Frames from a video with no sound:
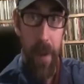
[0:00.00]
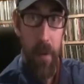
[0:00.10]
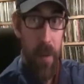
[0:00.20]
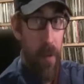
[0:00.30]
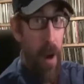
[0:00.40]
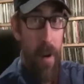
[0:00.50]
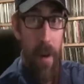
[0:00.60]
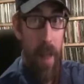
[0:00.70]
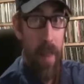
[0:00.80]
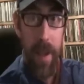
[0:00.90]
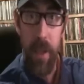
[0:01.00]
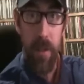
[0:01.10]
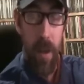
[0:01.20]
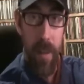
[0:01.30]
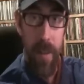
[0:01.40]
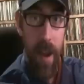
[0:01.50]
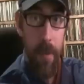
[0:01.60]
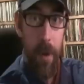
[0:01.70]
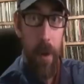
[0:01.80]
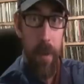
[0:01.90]
There are elections all the
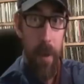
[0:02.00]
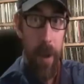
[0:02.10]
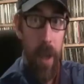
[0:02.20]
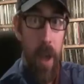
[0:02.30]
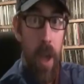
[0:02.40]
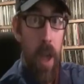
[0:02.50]
time. They're upcoming.